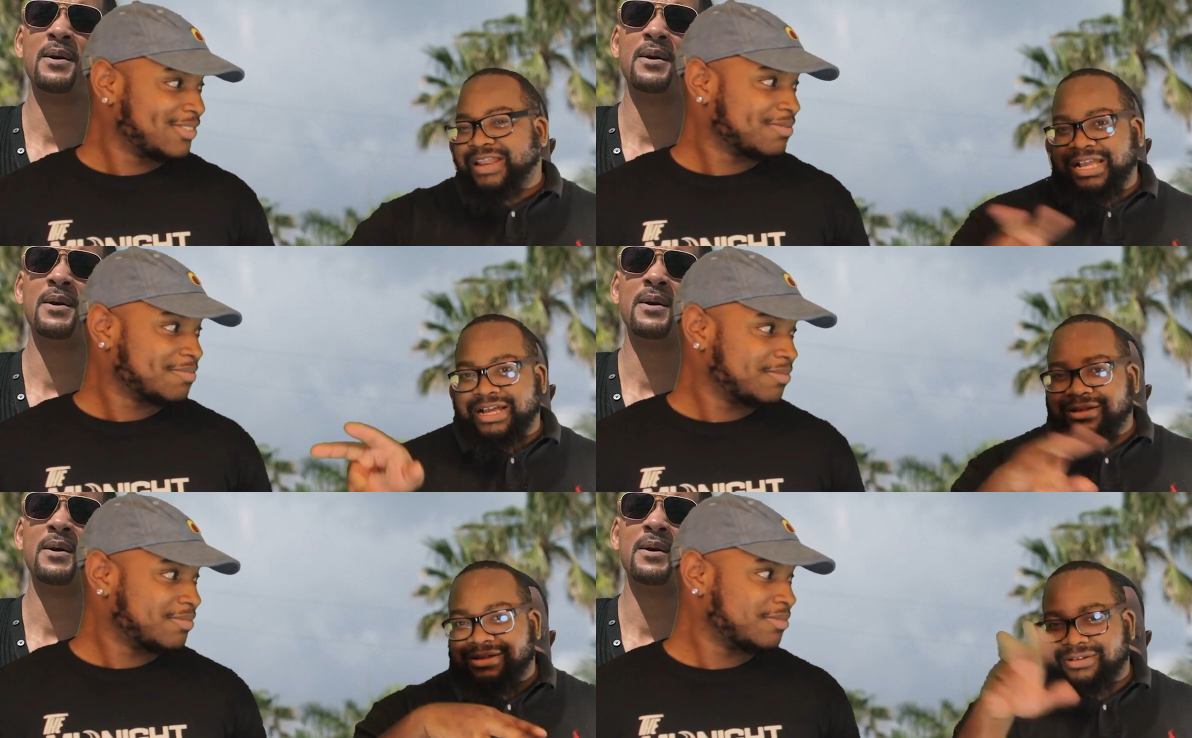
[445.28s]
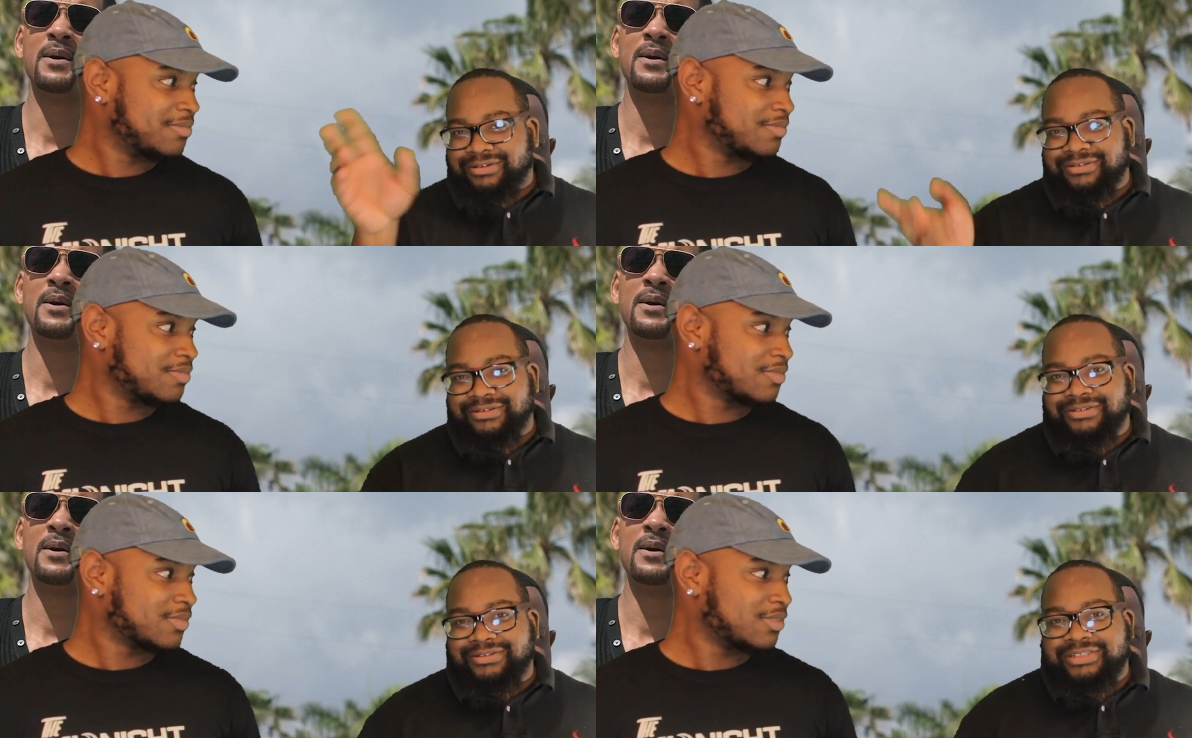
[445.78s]
Speaker 1: have like a
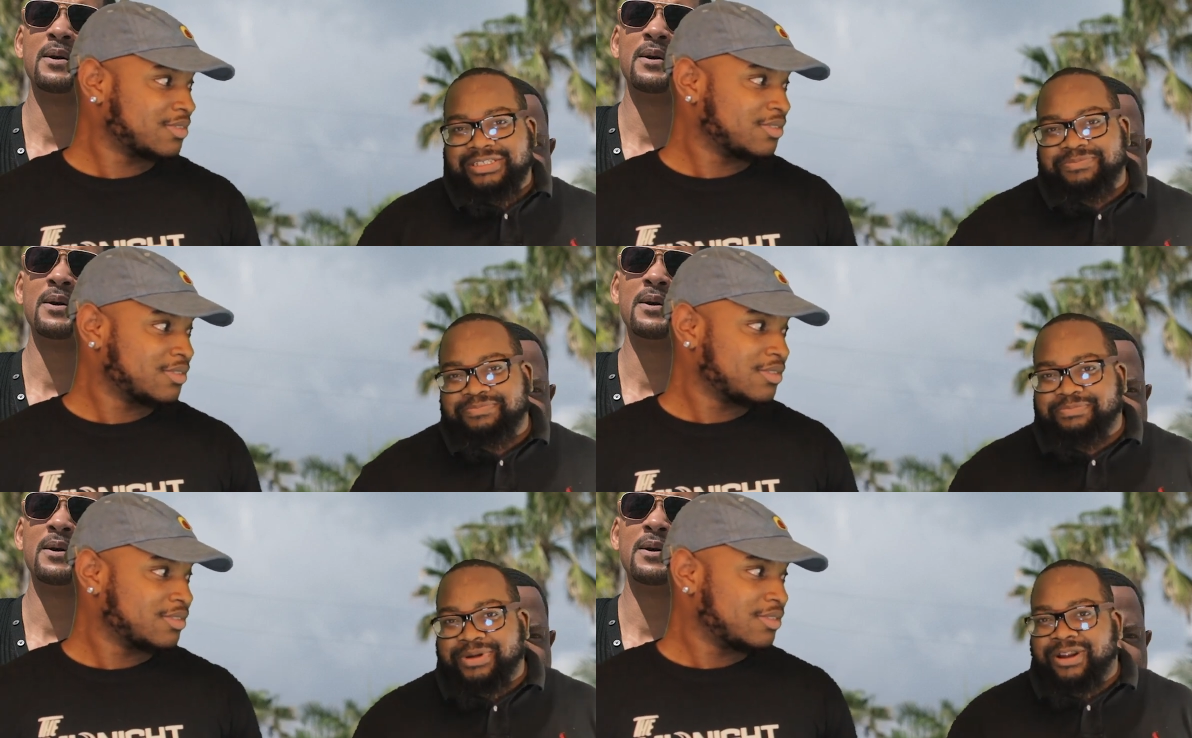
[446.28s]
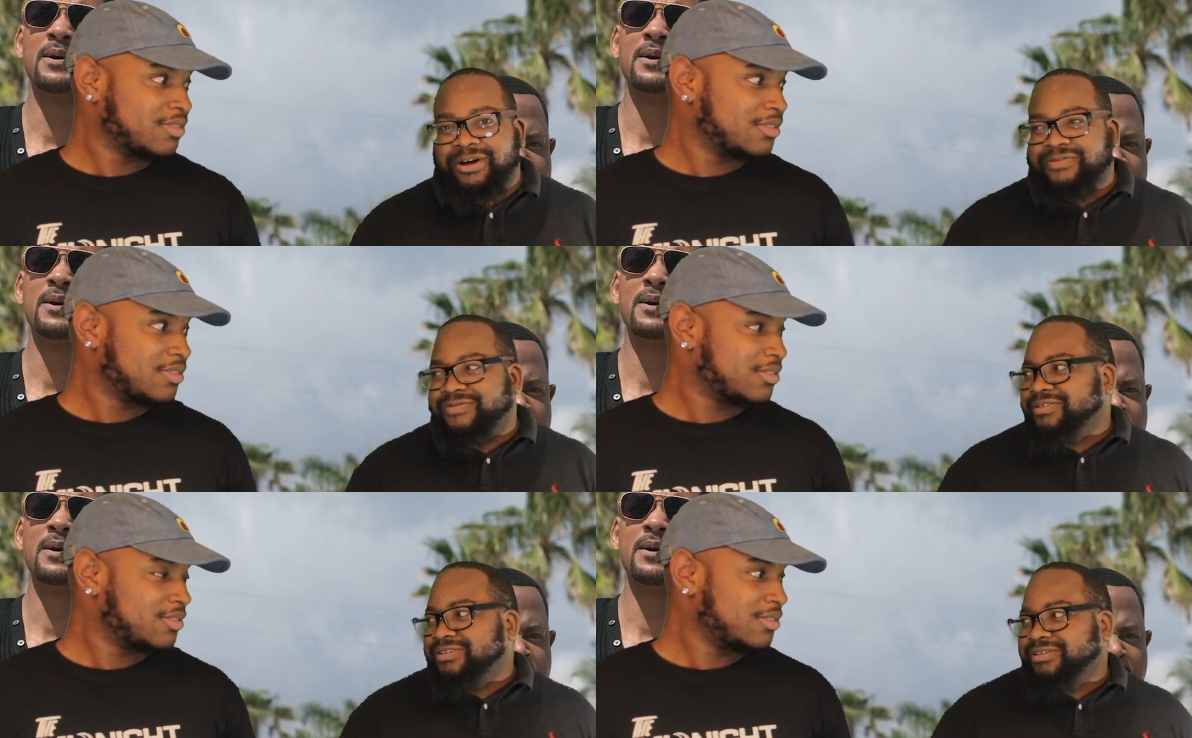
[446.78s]
Been
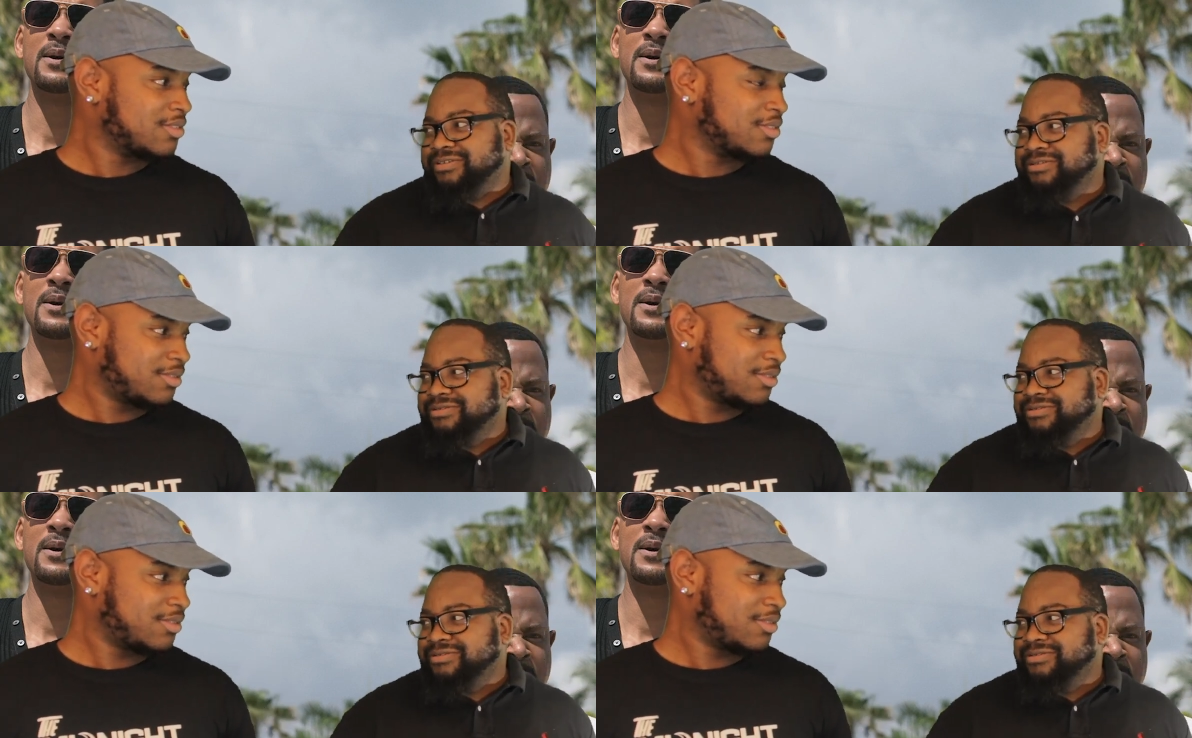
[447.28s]
off of